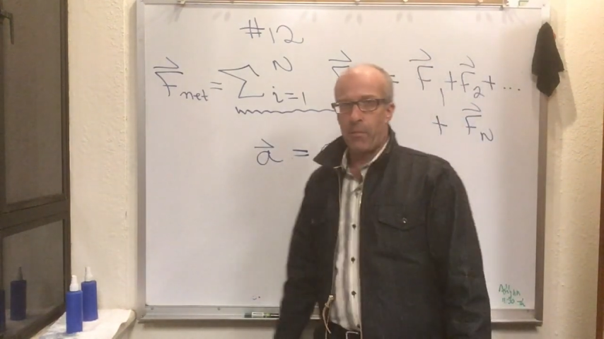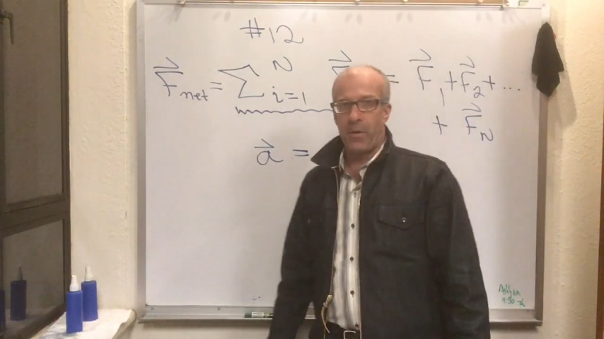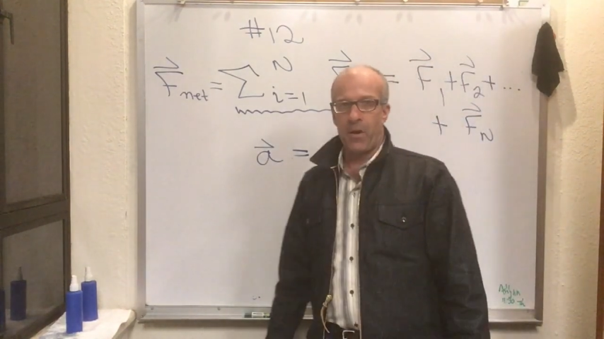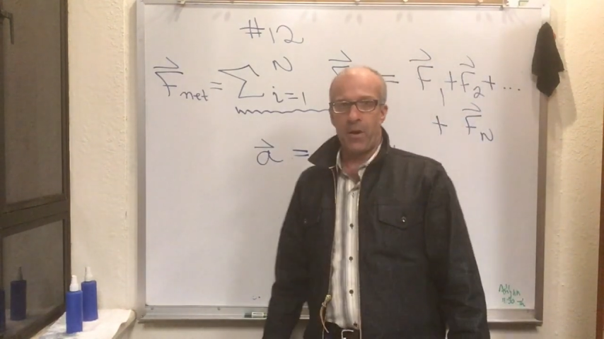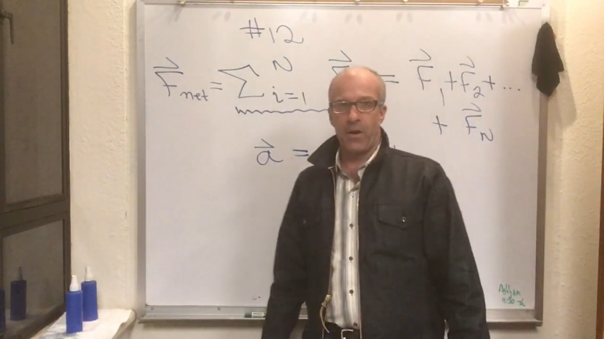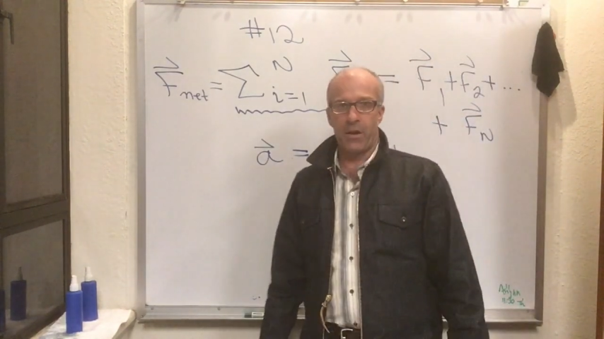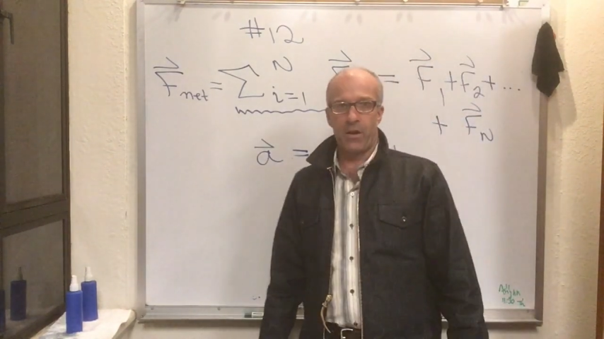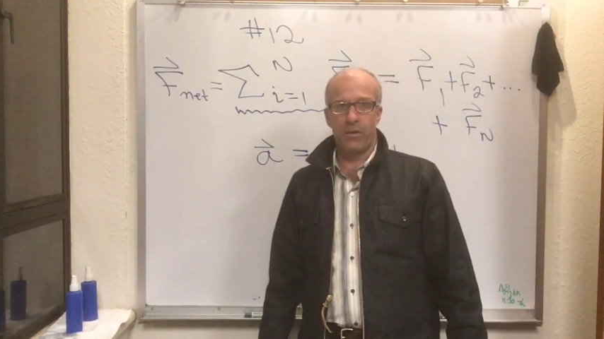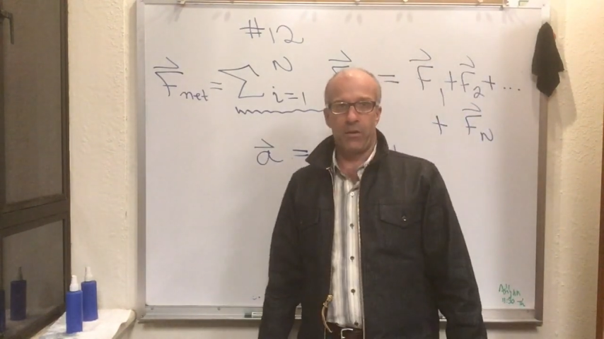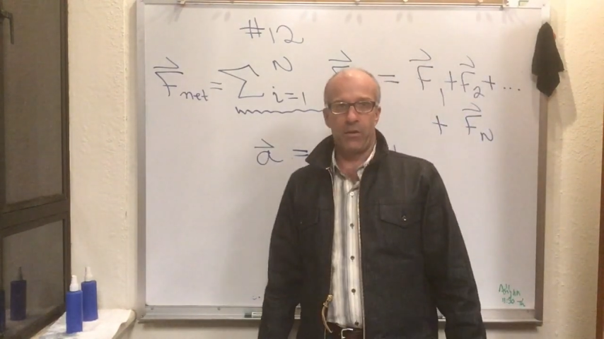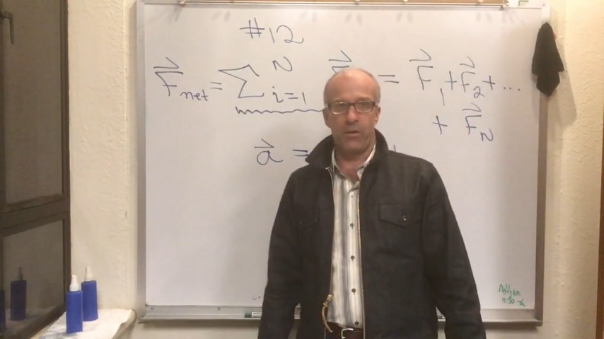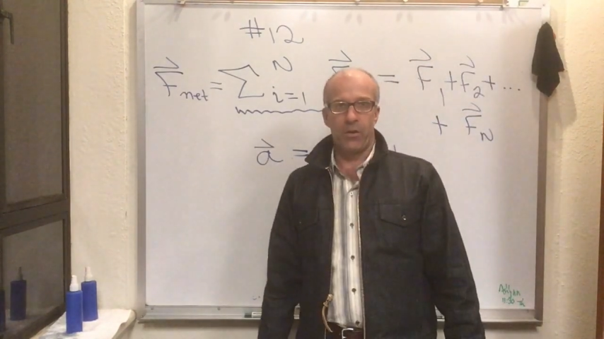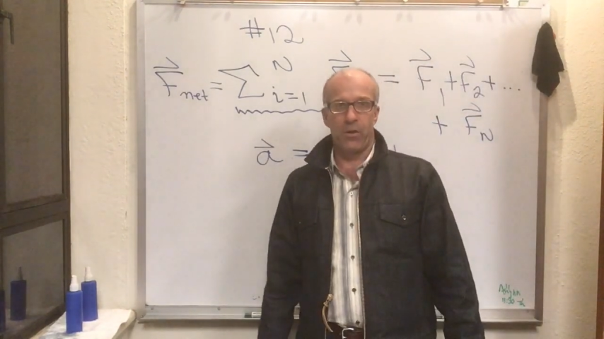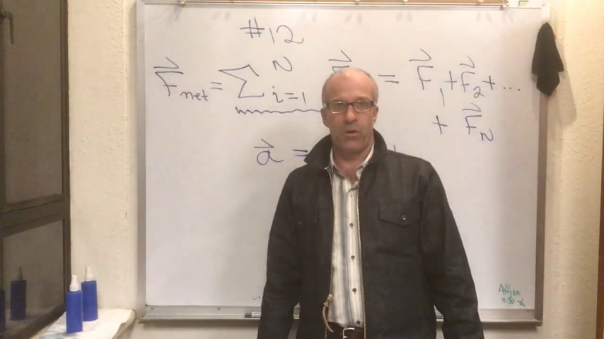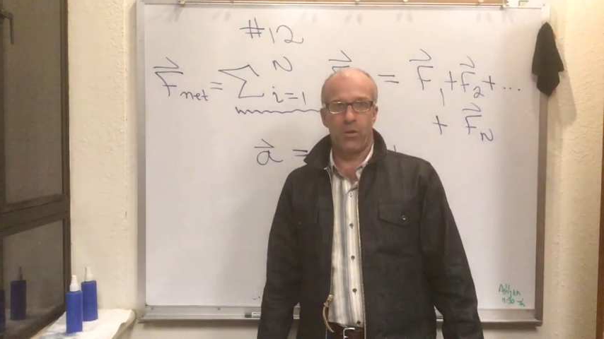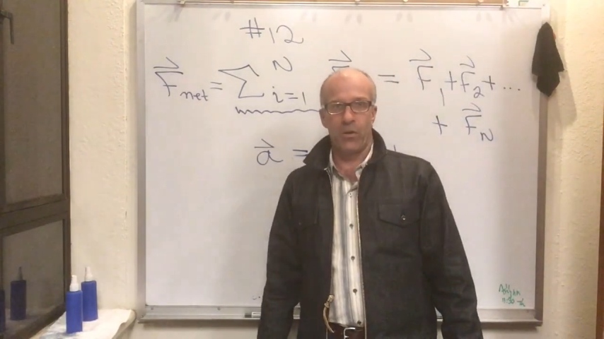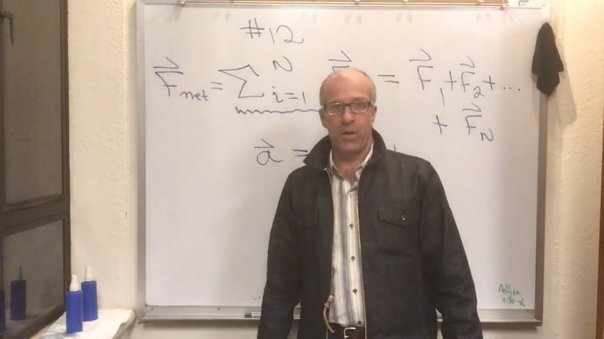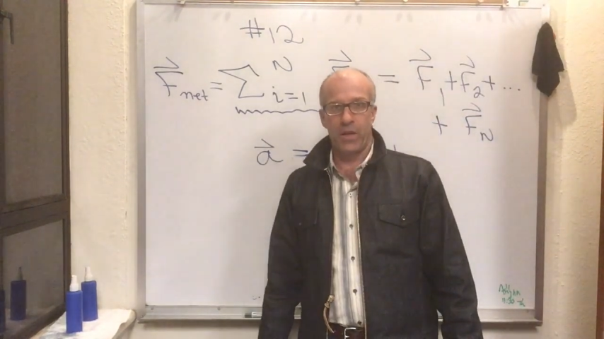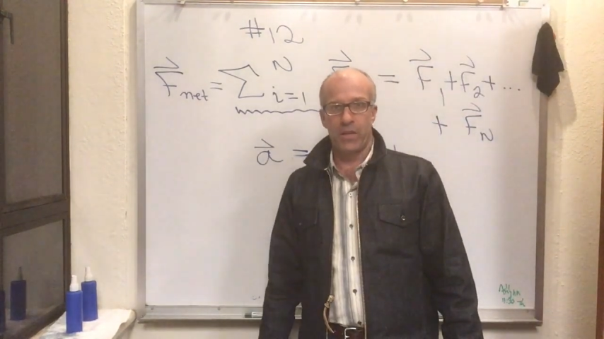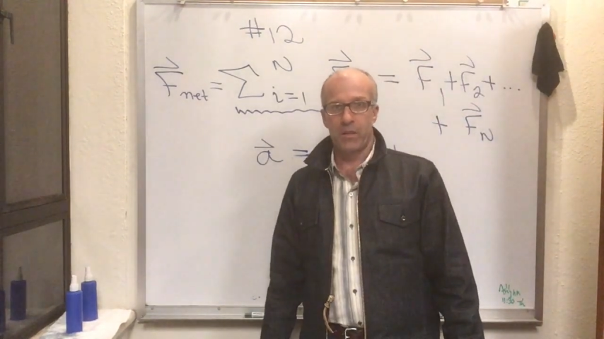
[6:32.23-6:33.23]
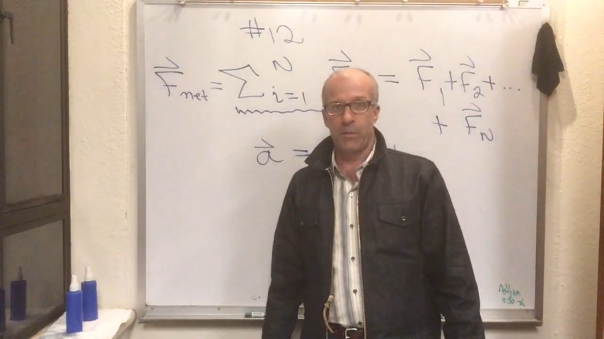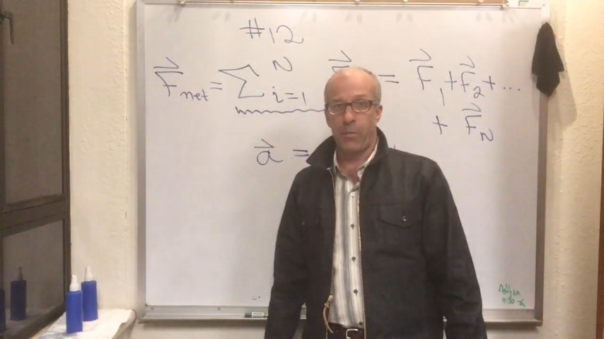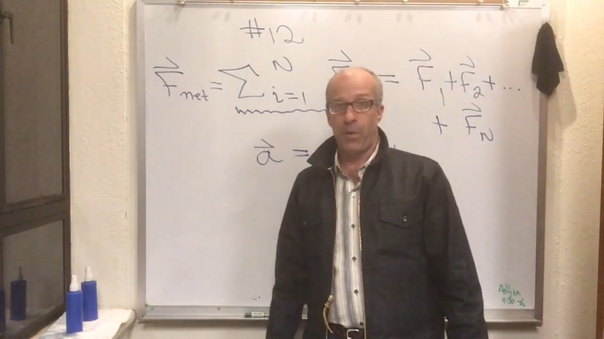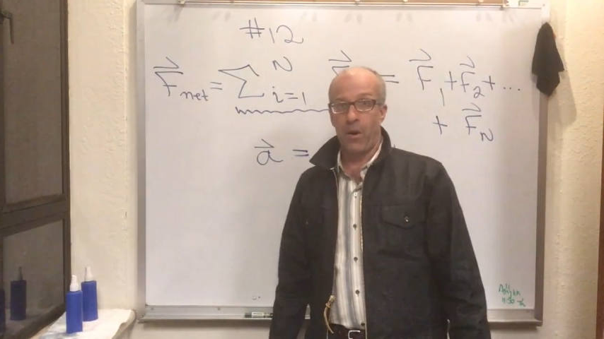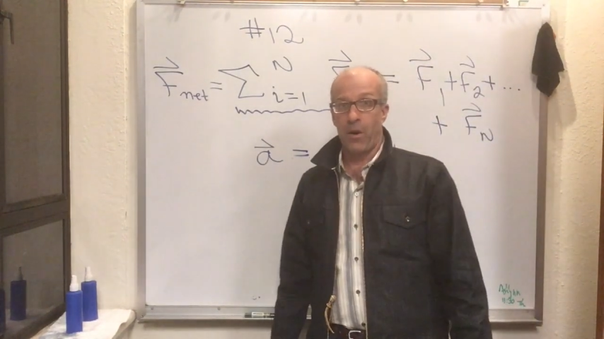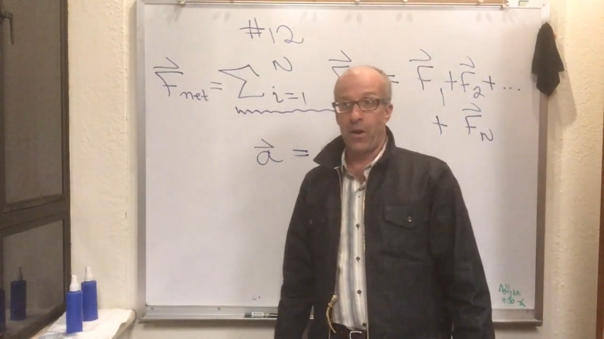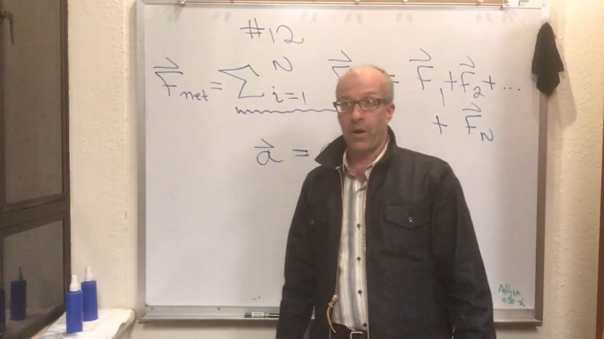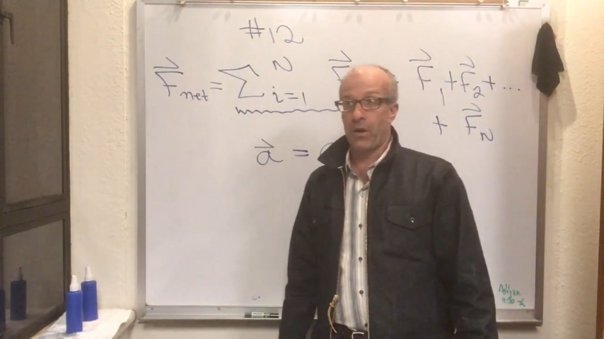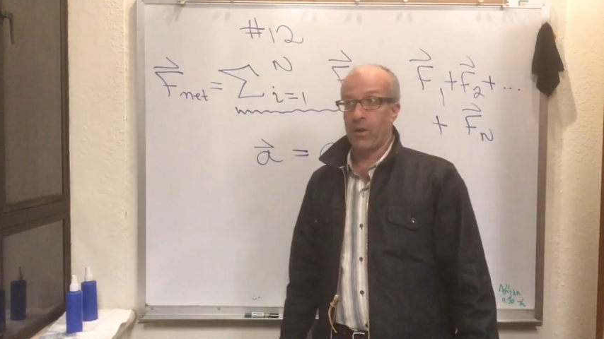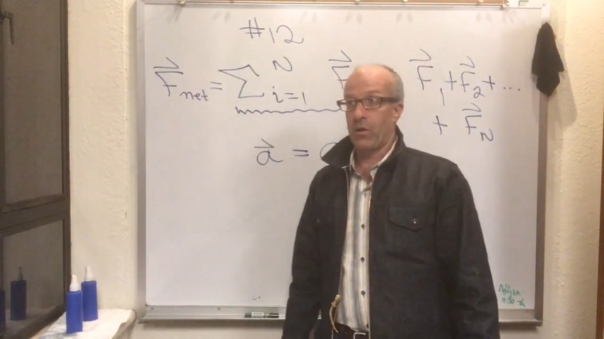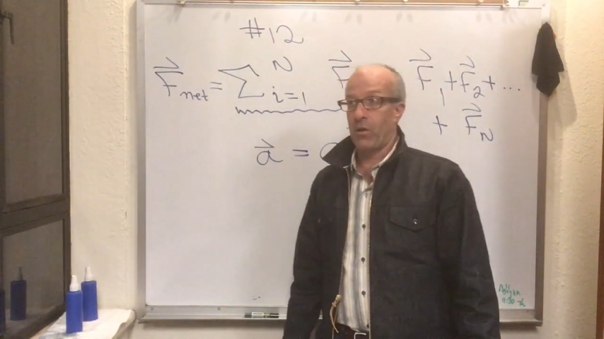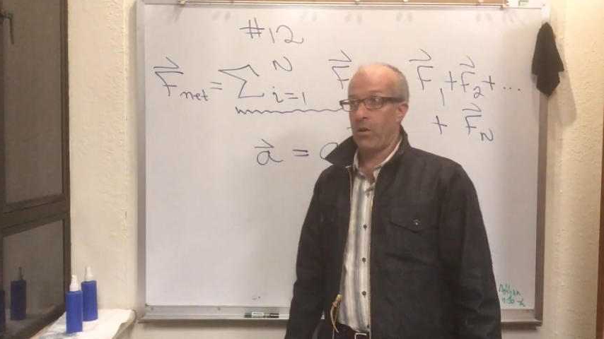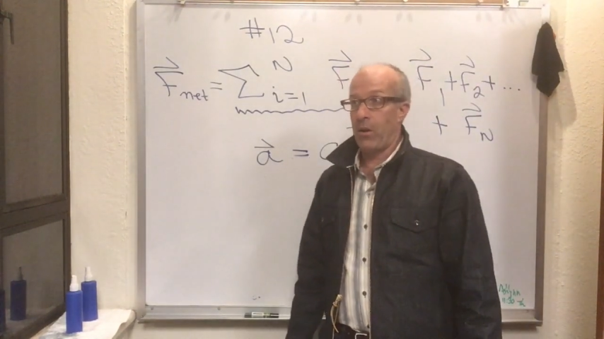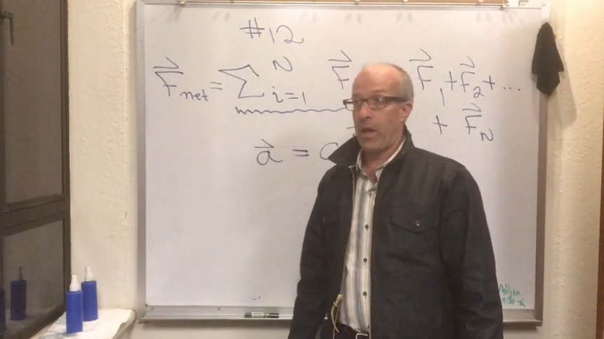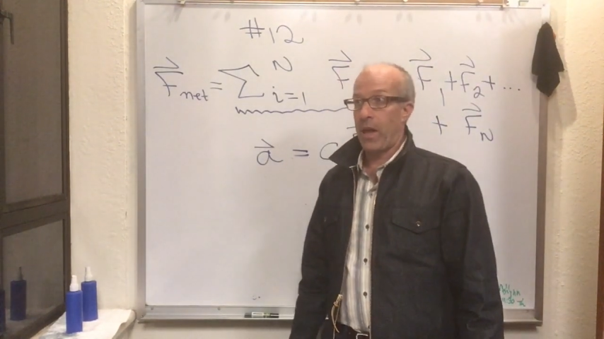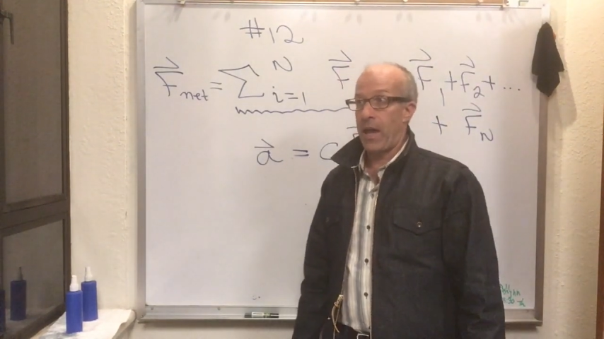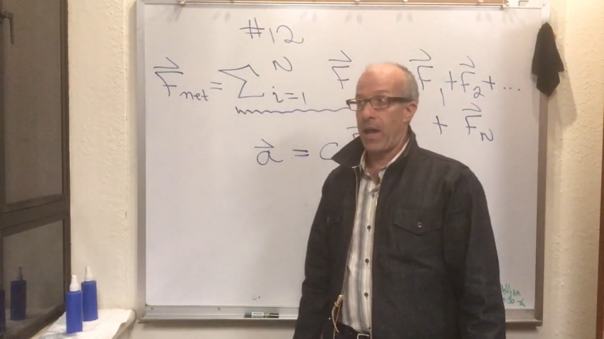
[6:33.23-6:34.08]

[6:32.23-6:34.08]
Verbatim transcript: a particle, though, is a particle